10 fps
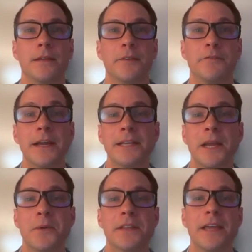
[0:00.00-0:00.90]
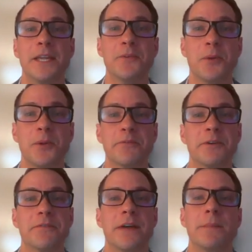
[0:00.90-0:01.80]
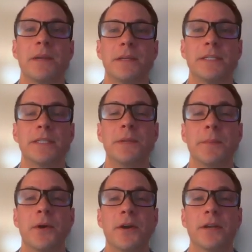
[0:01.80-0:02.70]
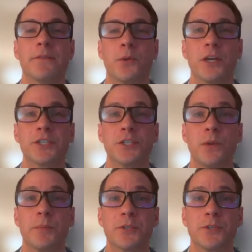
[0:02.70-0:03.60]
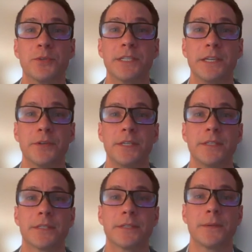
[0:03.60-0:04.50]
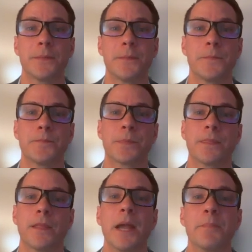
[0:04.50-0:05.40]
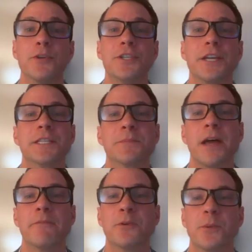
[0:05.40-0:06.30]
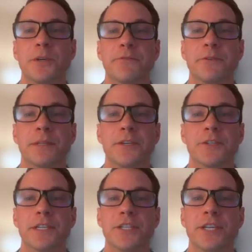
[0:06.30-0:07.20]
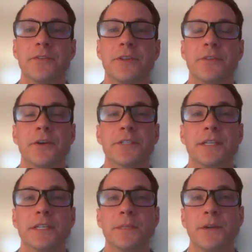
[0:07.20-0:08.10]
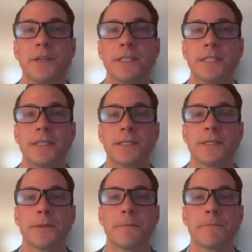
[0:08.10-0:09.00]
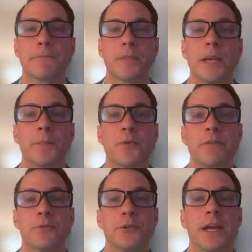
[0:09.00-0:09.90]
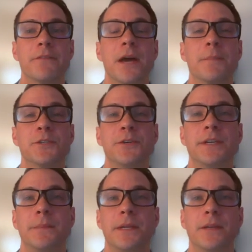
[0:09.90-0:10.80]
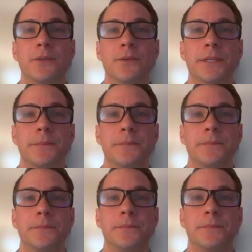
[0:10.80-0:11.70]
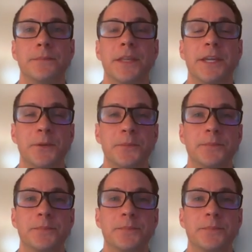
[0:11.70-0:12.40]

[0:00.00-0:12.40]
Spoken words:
Finally, I want to thank you, Rola, for inviting me to be a part of the Questions We Pursue series. I appreciate this platform where different leaders can share their thoughts and experiences, and I'm grateful to have the opportunity to be included. Thank you.